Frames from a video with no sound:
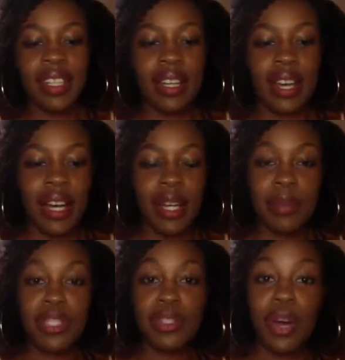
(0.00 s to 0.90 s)

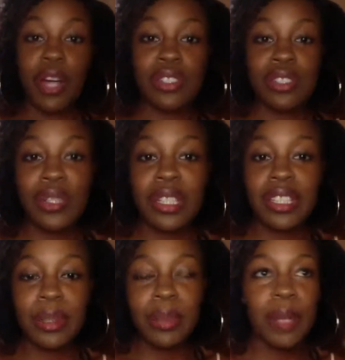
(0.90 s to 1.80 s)
So I'll just talk a little
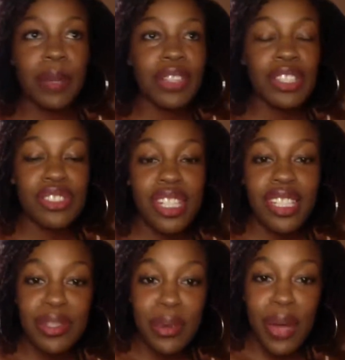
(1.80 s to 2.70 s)
bit about the journey.
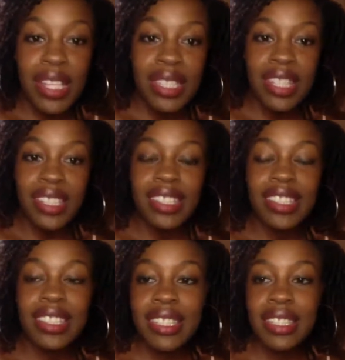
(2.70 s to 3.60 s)
So I started
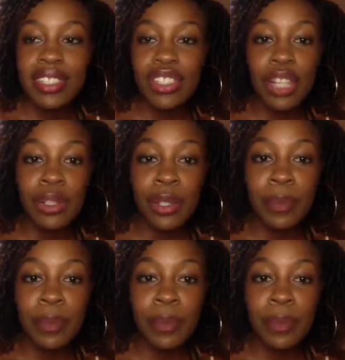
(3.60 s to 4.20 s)
this channel.